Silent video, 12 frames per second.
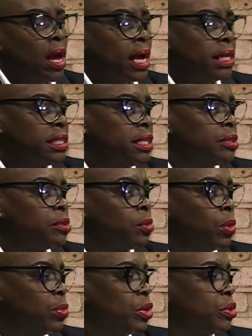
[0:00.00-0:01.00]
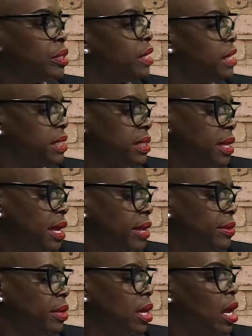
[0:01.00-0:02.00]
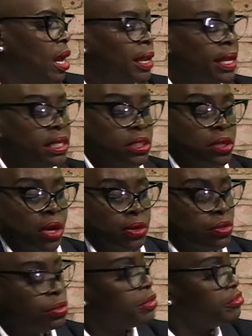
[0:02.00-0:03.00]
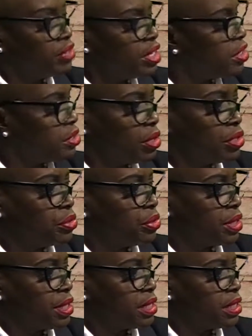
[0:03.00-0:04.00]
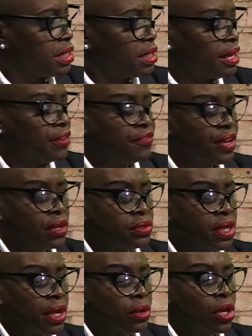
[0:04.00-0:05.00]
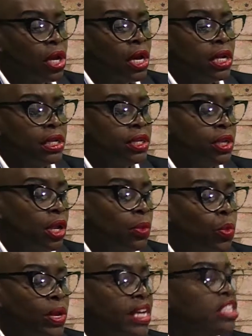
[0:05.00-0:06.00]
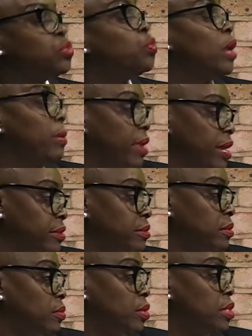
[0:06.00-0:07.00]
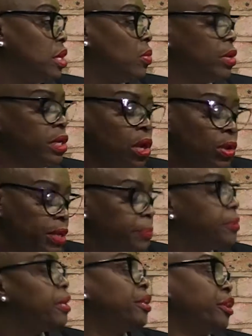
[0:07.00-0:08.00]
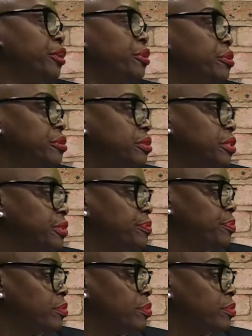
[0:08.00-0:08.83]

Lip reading: I went on the internet and I started doing research on this, and I found out, you know, we as women, we know we go get pedicures,